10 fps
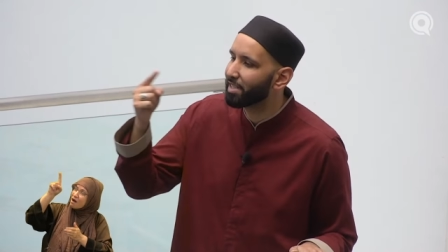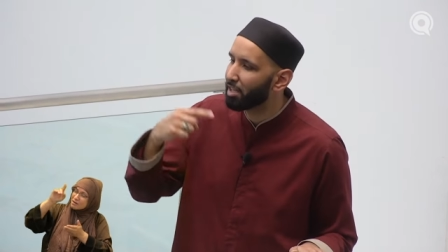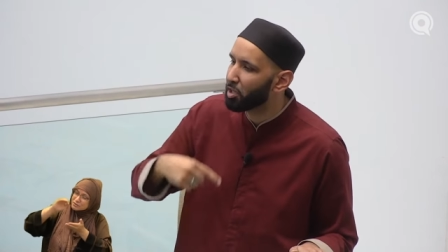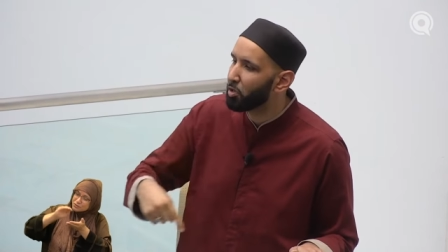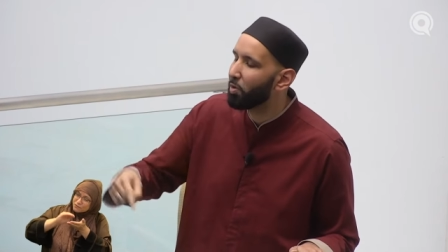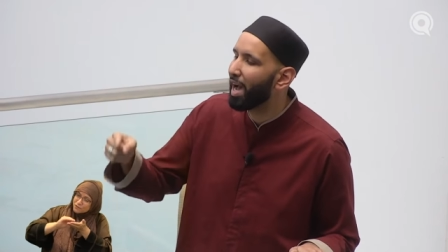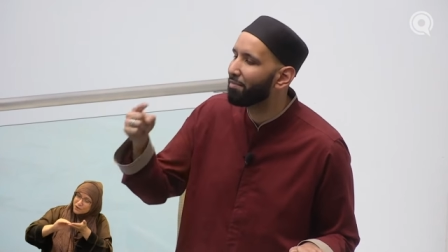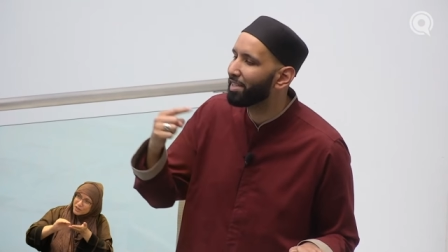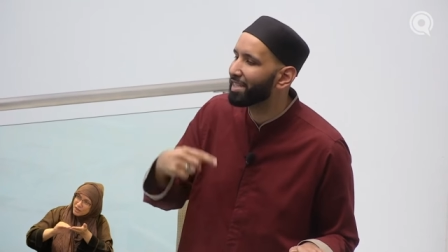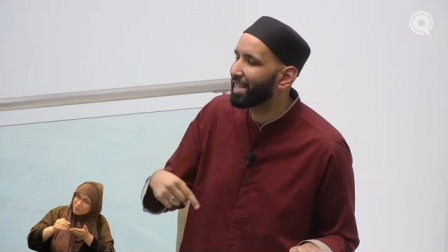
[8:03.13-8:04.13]
that you
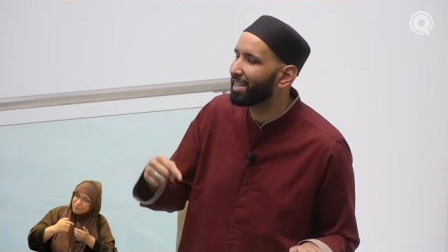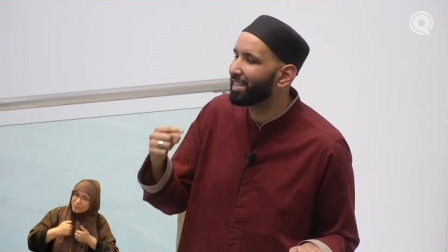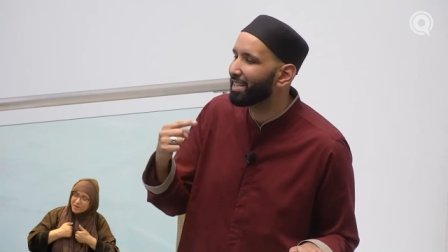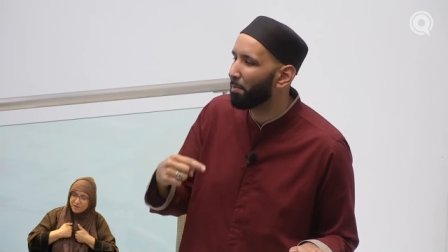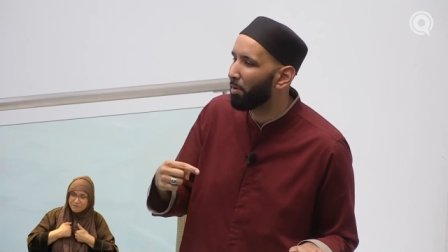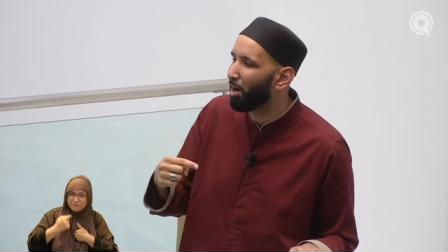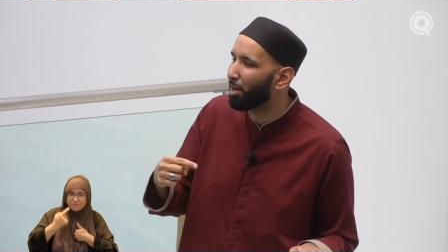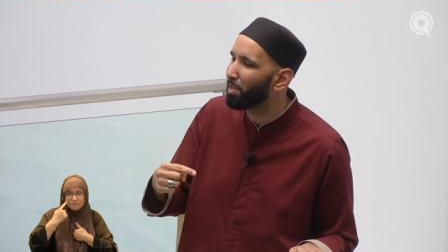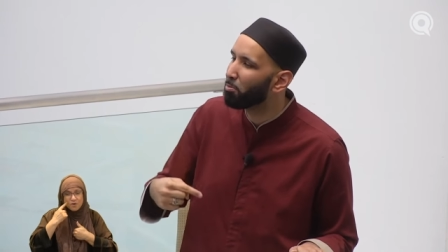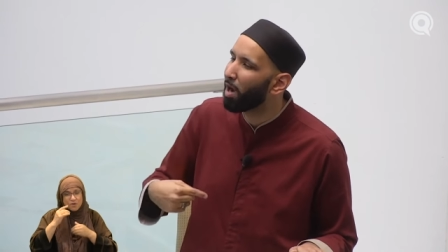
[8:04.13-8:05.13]
have descended upon
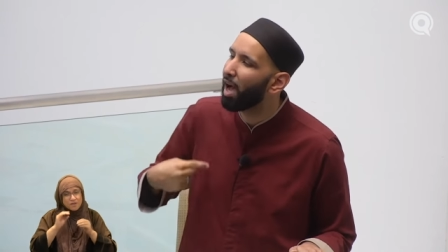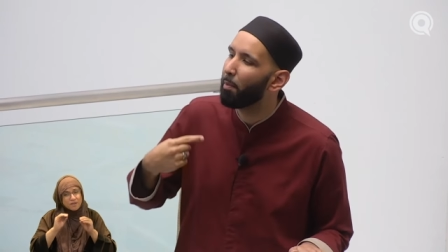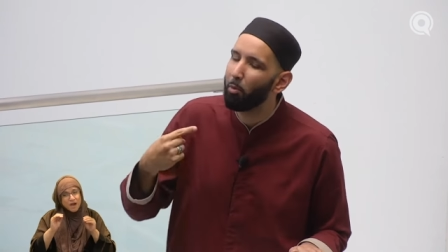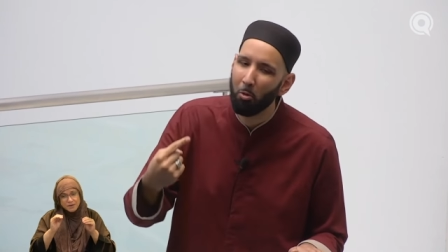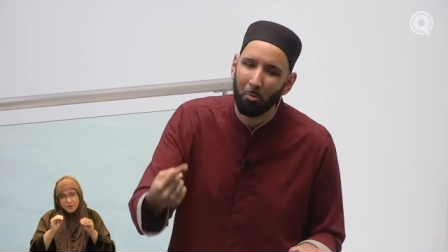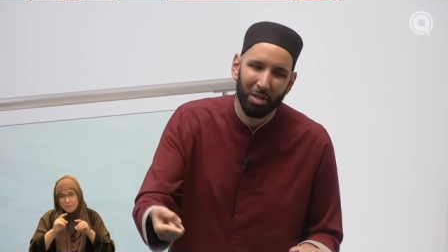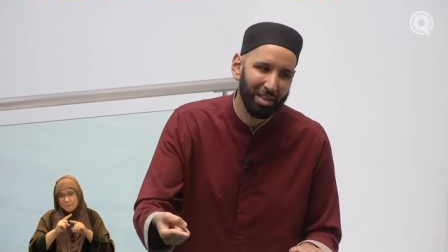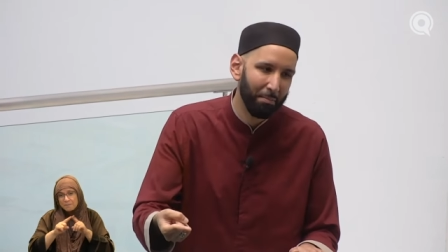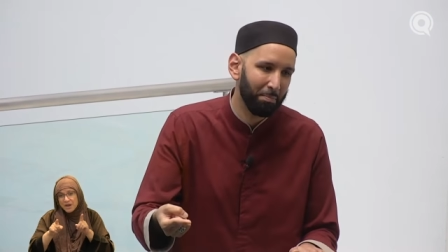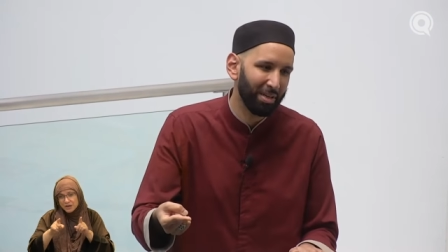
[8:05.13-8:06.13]
me. Wa abu'u bi
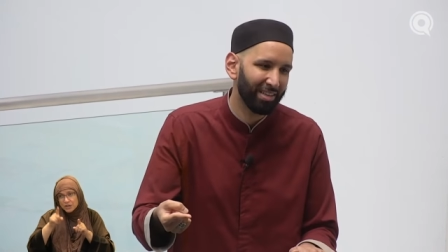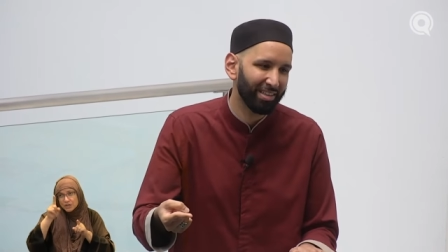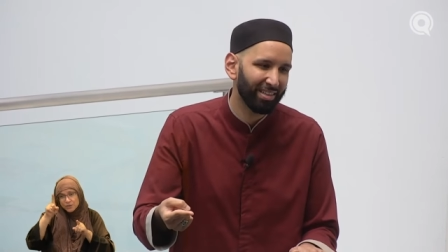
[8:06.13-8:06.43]
dhanbi.